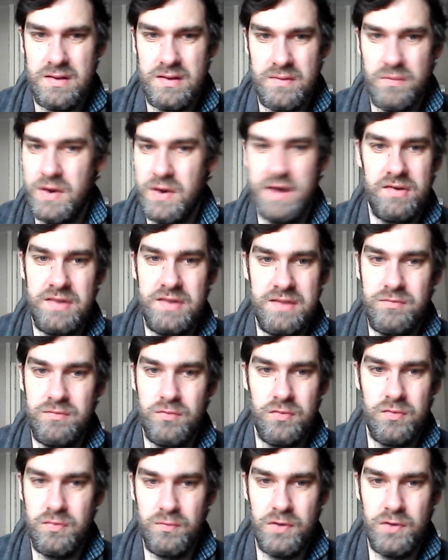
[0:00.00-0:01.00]
well, the
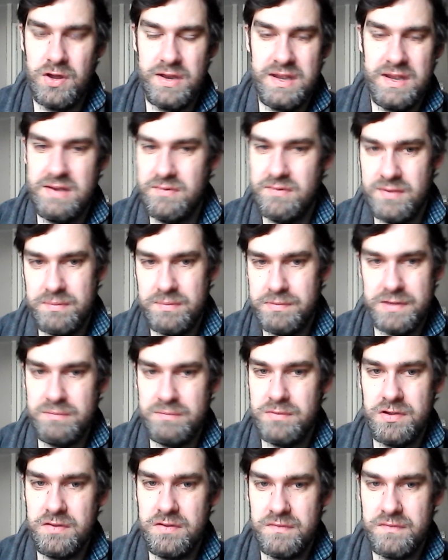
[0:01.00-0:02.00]
one era, but
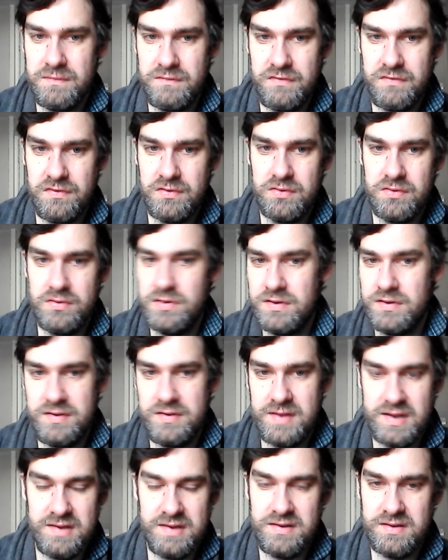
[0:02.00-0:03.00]
moving forward
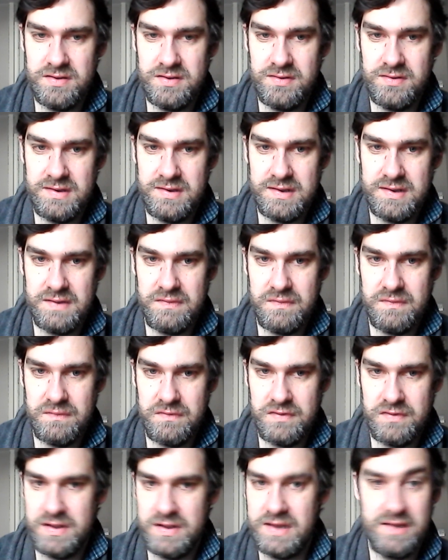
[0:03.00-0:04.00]
and doing different
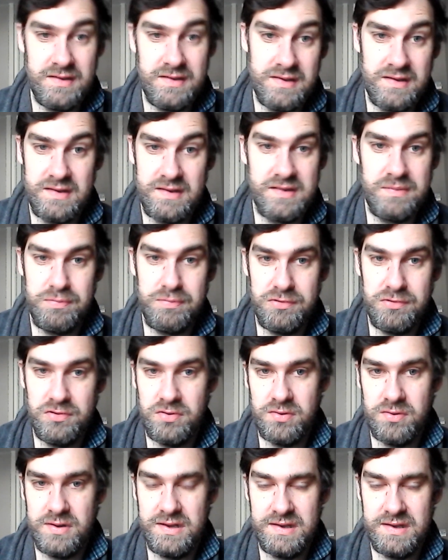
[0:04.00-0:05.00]
things,
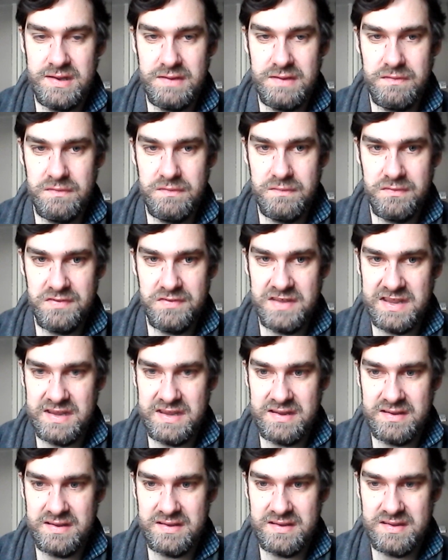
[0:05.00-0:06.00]
exploring different
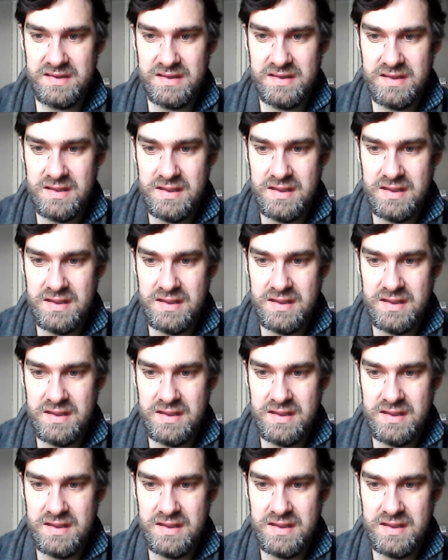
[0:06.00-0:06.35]
things.